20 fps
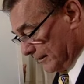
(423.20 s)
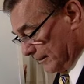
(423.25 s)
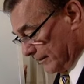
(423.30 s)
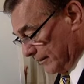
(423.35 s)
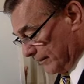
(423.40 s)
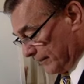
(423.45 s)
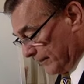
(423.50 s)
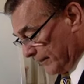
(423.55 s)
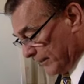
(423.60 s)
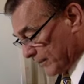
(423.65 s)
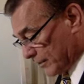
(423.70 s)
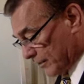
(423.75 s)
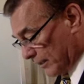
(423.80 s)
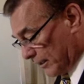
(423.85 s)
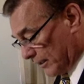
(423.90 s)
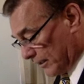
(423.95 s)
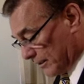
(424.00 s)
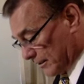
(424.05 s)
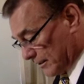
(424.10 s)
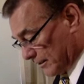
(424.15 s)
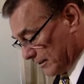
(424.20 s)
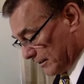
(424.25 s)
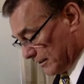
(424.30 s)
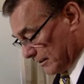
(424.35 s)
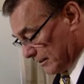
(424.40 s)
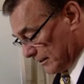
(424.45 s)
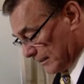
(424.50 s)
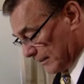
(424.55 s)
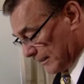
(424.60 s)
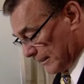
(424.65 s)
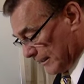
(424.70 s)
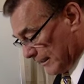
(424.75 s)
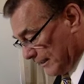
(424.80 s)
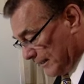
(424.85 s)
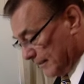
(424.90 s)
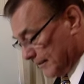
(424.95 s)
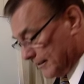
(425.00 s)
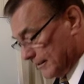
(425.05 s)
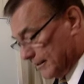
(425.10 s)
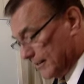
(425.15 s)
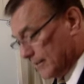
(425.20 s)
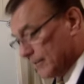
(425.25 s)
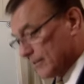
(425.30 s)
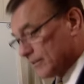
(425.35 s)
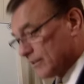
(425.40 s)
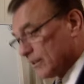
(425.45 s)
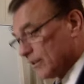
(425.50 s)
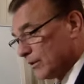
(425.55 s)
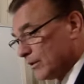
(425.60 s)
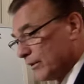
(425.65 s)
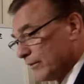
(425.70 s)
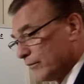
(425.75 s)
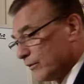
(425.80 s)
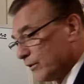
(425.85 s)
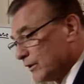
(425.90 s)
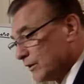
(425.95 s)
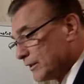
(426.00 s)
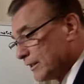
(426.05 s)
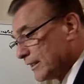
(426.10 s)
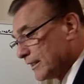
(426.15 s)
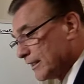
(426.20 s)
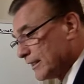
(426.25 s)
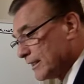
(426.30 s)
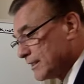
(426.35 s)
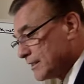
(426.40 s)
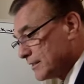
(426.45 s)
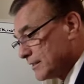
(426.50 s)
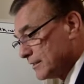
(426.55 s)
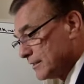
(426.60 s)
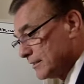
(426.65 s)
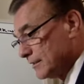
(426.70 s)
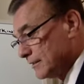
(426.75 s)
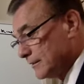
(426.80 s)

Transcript: fixed costs. Okay, so if we look at this,